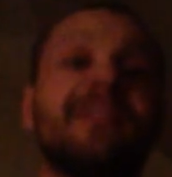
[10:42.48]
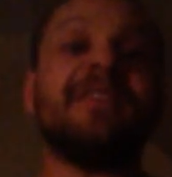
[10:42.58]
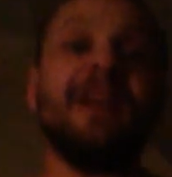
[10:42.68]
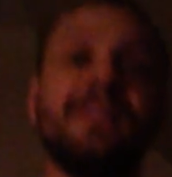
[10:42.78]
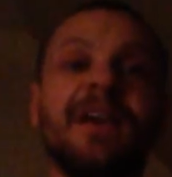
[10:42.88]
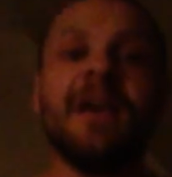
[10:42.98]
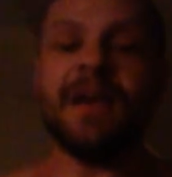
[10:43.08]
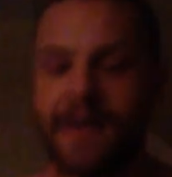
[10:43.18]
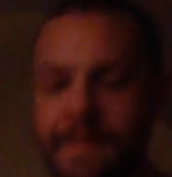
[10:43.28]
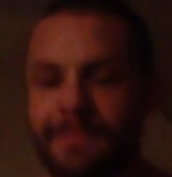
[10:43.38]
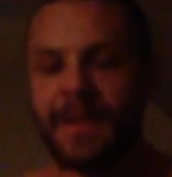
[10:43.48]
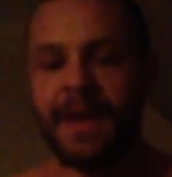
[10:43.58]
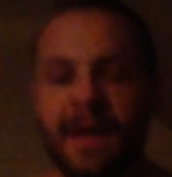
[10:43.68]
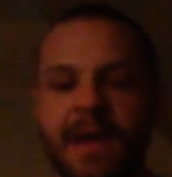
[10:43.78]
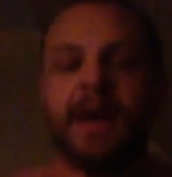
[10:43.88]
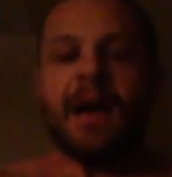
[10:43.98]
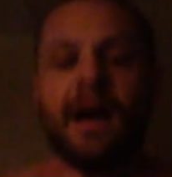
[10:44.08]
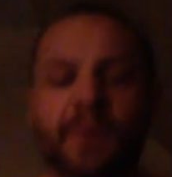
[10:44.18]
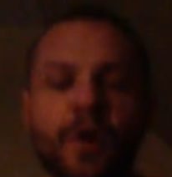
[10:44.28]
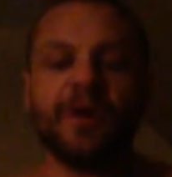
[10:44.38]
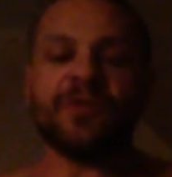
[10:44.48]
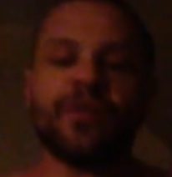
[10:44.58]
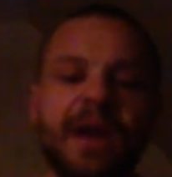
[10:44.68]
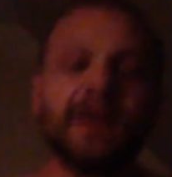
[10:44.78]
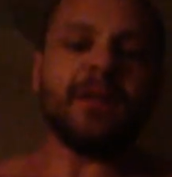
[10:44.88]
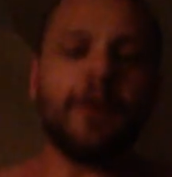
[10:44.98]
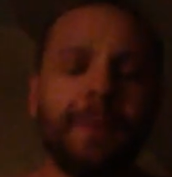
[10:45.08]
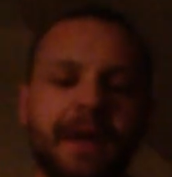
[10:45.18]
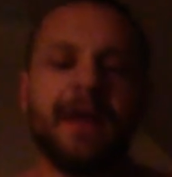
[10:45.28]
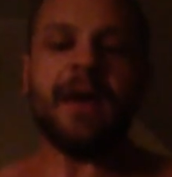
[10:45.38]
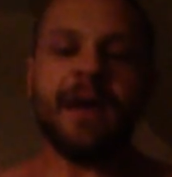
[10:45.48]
that's it. I'm going to train in a little bit.